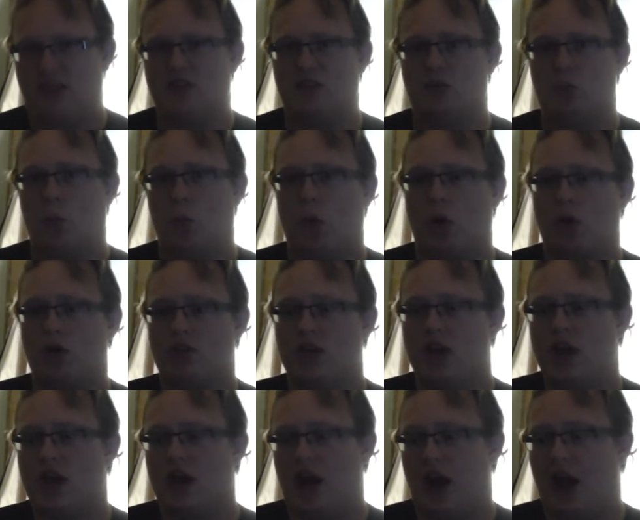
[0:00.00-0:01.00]
like this works.
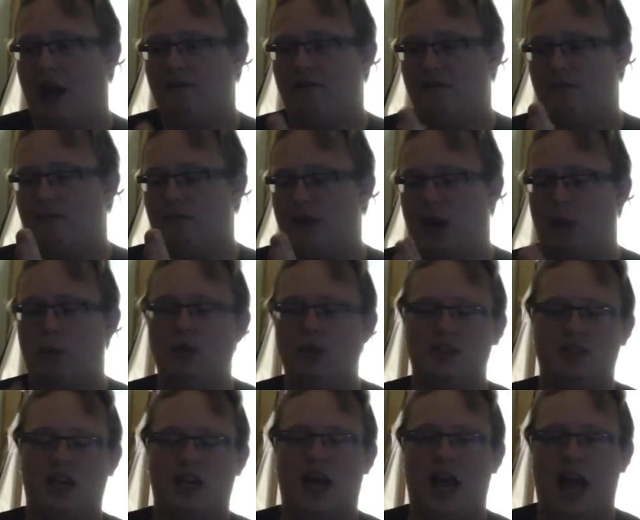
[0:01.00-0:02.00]
I
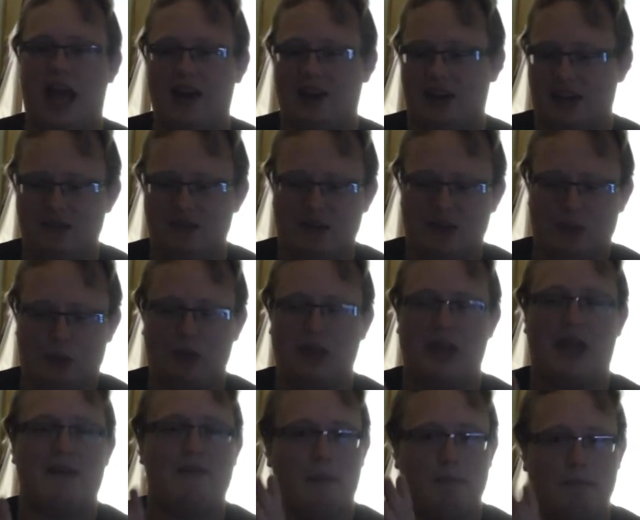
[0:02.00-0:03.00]
wouldn't say I even
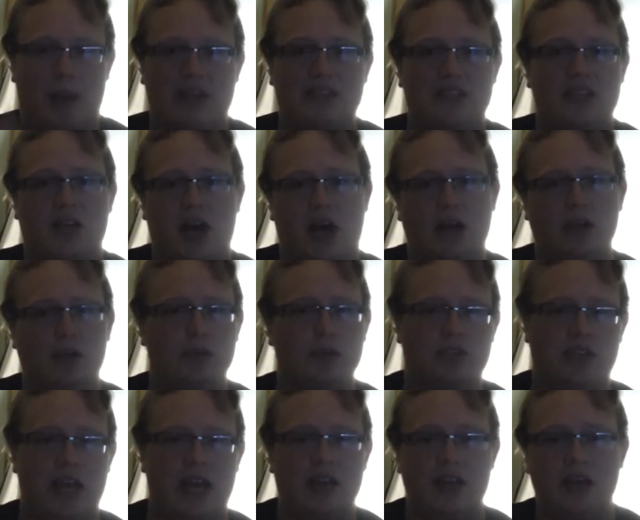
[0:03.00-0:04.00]
really have a basic
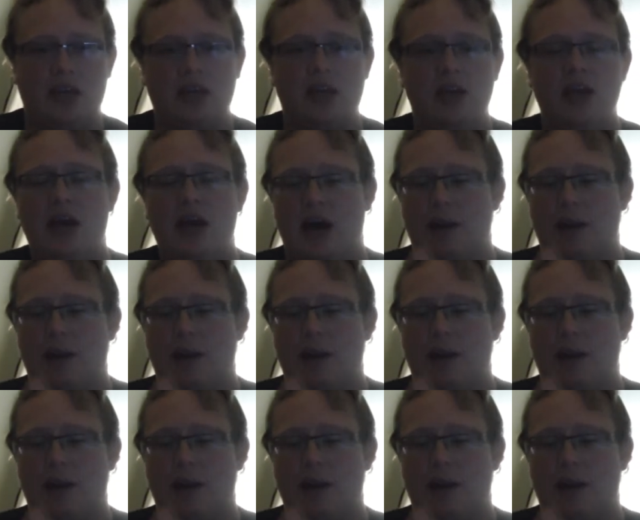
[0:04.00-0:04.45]
understanding.